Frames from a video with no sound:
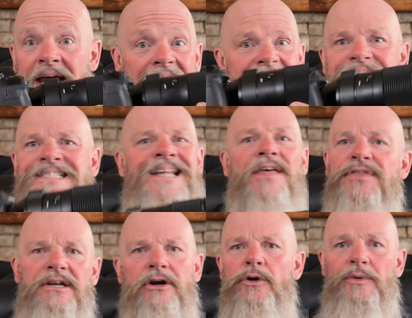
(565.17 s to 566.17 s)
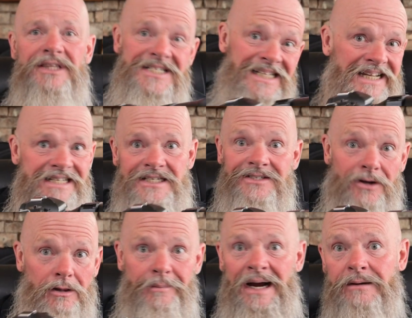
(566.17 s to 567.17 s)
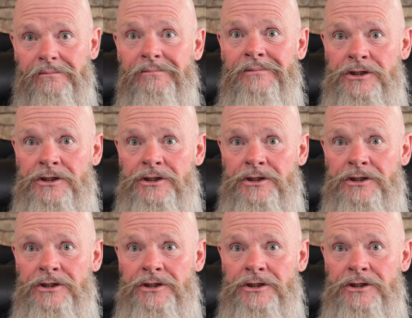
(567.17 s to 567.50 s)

It has nothing to do with this lens. It's all about